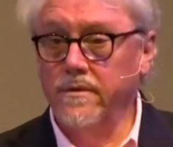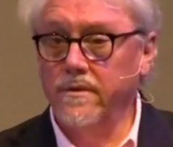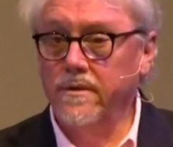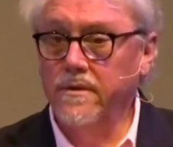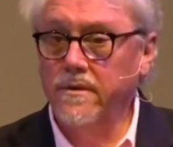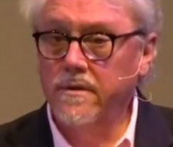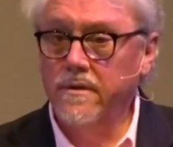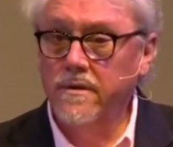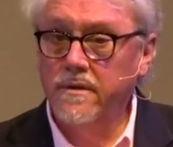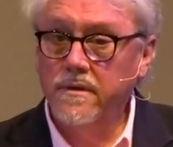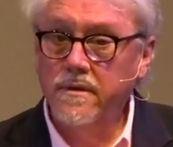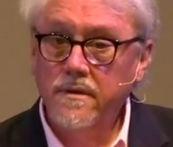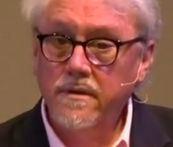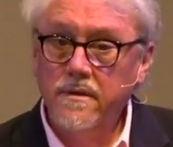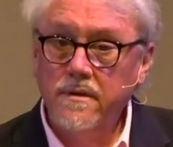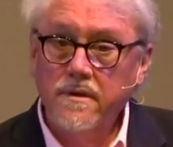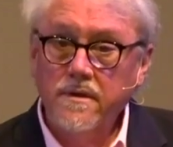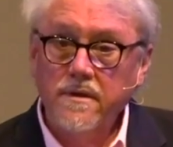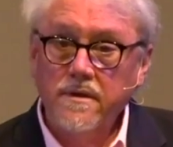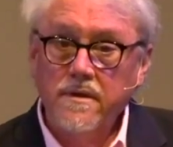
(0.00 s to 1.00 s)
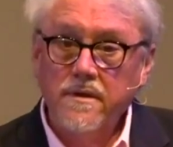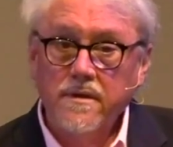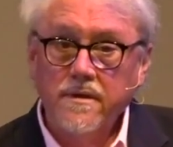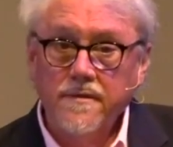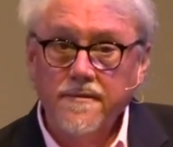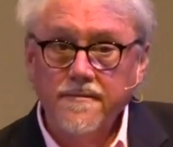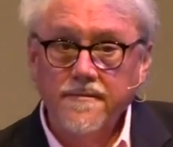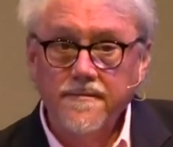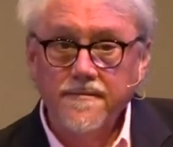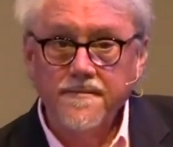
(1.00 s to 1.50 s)

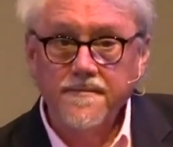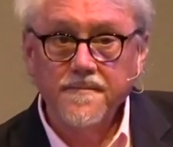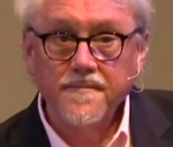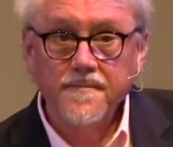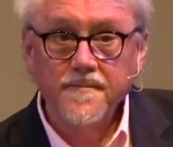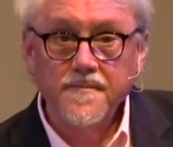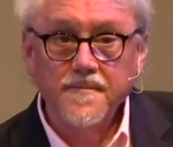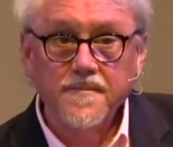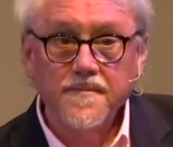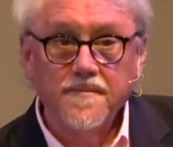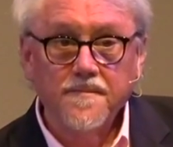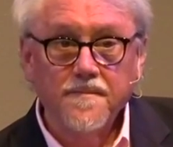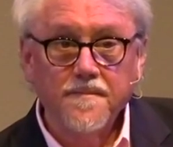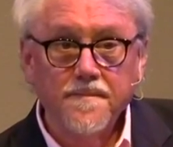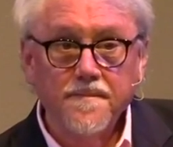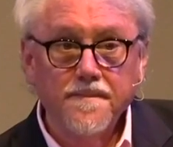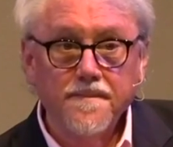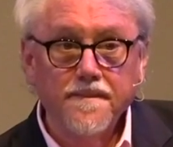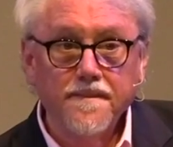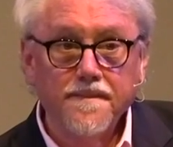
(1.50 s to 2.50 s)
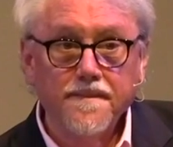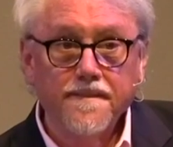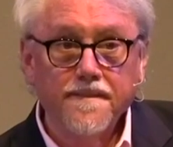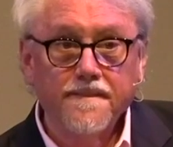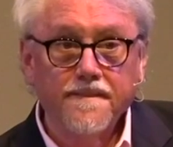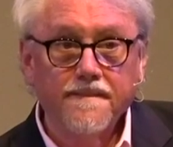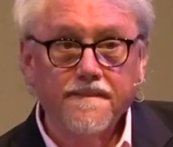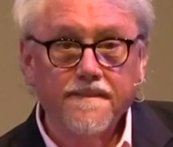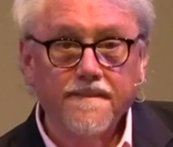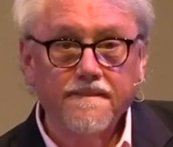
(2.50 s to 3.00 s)

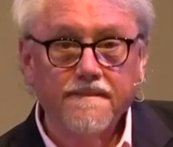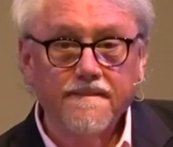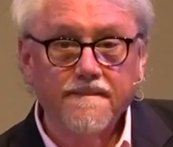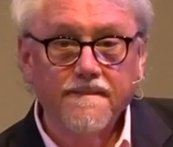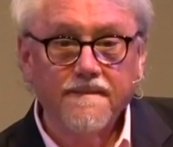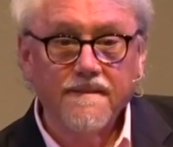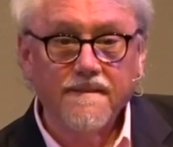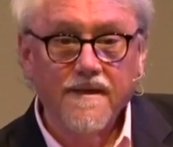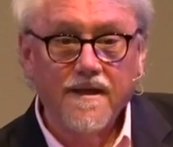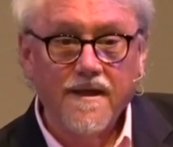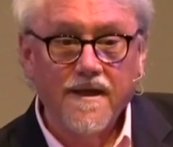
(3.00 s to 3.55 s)
[no speech]